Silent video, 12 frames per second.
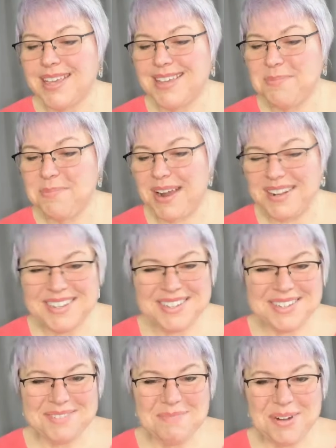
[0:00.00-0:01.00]
You practiced
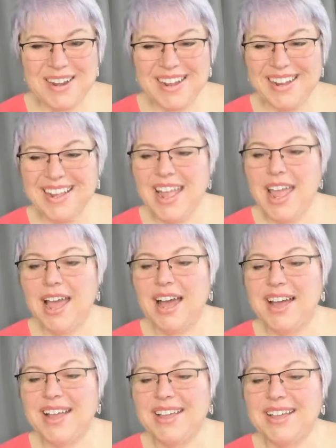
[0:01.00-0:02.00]
this morning.
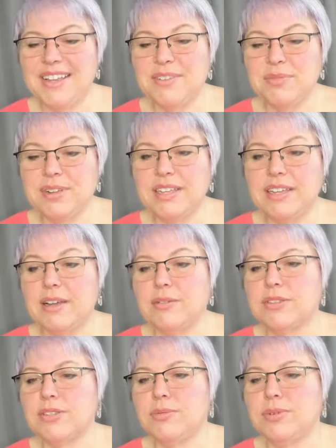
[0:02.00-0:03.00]
It really,
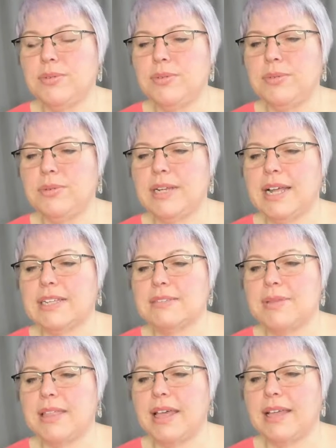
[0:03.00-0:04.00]
so who had
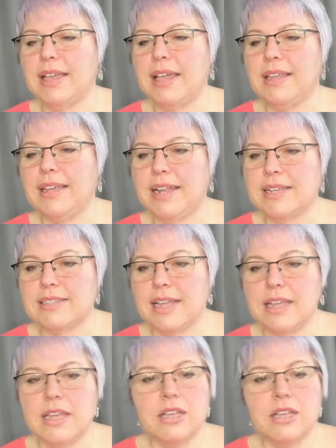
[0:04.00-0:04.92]
asked me that? Kelly had asked that.